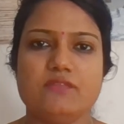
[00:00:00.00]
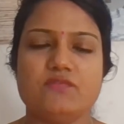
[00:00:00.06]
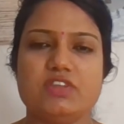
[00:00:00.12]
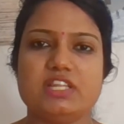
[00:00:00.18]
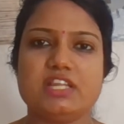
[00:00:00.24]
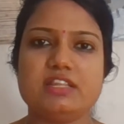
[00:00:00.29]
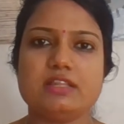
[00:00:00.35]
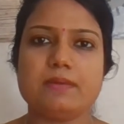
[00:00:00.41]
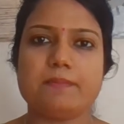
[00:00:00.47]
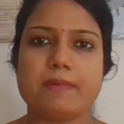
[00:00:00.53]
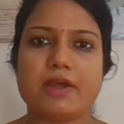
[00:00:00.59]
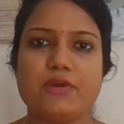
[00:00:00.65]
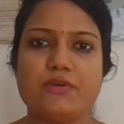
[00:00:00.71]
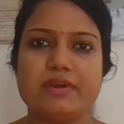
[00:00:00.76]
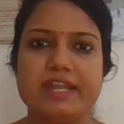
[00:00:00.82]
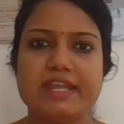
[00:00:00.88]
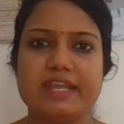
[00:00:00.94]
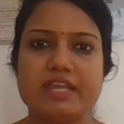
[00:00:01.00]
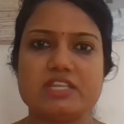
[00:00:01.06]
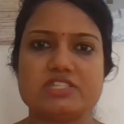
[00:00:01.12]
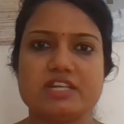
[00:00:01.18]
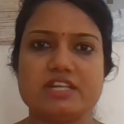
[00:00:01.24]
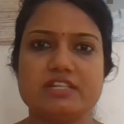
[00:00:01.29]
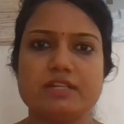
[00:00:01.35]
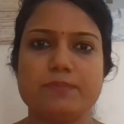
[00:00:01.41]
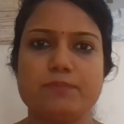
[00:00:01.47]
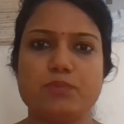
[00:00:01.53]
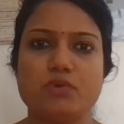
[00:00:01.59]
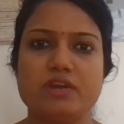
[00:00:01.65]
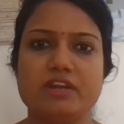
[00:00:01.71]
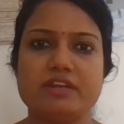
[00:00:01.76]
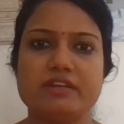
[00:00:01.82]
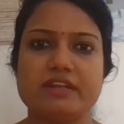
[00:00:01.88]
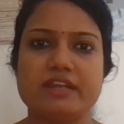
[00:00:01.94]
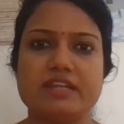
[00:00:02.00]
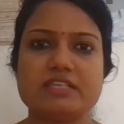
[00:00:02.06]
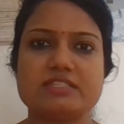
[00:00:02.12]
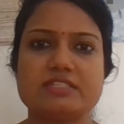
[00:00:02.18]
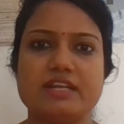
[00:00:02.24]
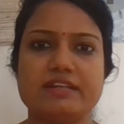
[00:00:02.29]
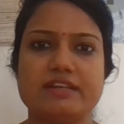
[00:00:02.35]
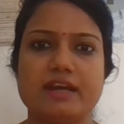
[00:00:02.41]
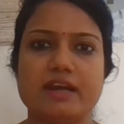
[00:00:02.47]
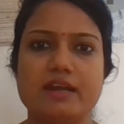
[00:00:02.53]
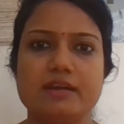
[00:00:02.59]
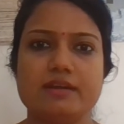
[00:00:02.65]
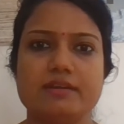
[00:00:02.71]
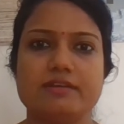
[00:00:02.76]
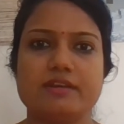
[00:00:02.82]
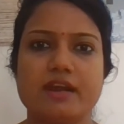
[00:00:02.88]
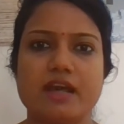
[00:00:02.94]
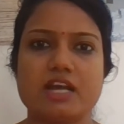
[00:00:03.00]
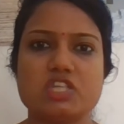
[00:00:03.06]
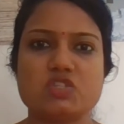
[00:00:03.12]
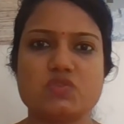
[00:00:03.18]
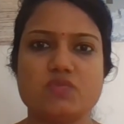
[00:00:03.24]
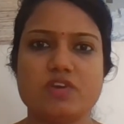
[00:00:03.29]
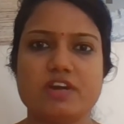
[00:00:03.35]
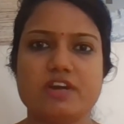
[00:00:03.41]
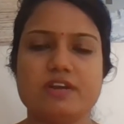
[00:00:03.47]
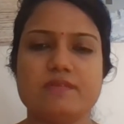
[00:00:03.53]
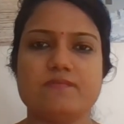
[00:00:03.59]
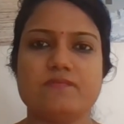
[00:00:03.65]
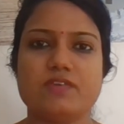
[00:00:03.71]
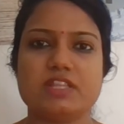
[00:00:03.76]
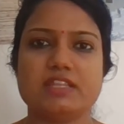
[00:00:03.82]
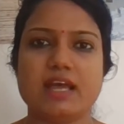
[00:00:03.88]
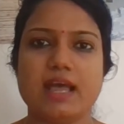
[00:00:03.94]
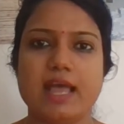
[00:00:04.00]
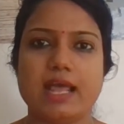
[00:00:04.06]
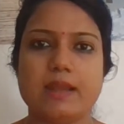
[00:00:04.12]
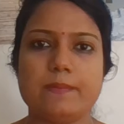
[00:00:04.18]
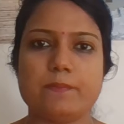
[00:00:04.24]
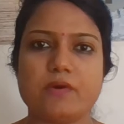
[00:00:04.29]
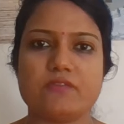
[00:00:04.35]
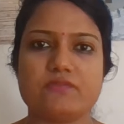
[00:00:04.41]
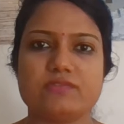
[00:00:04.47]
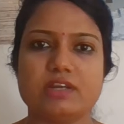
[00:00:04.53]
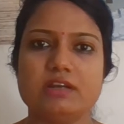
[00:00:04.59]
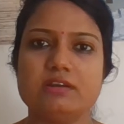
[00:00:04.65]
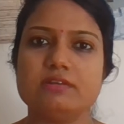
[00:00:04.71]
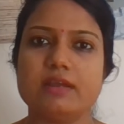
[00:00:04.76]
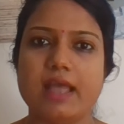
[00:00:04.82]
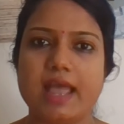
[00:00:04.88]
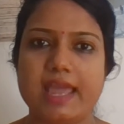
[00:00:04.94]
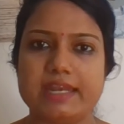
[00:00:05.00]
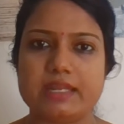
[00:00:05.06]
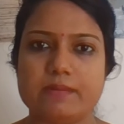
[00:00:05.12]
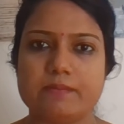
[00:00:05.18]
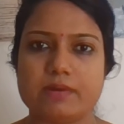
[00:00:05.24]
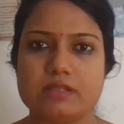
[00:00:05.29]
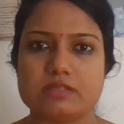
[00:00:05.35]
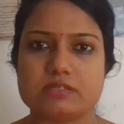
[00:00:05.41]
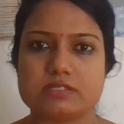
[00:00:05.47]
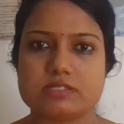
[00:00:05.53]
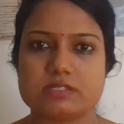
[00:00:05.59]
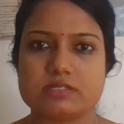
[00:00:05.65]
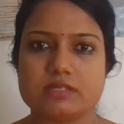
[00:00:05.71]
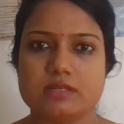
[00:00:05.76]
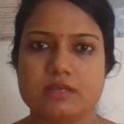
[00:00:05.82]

Within the biotic agent, the pollen grains that are transferred with the help of the animals.